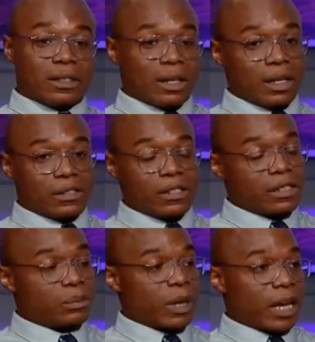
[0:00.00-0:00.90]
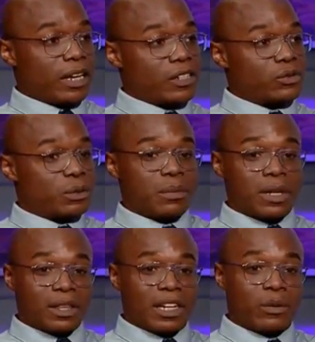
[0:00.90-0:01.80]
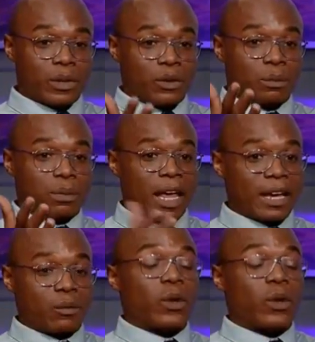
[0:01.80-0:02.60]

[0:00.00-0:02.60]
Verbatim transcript: uh, uh, since it's Black History Month and there were no black,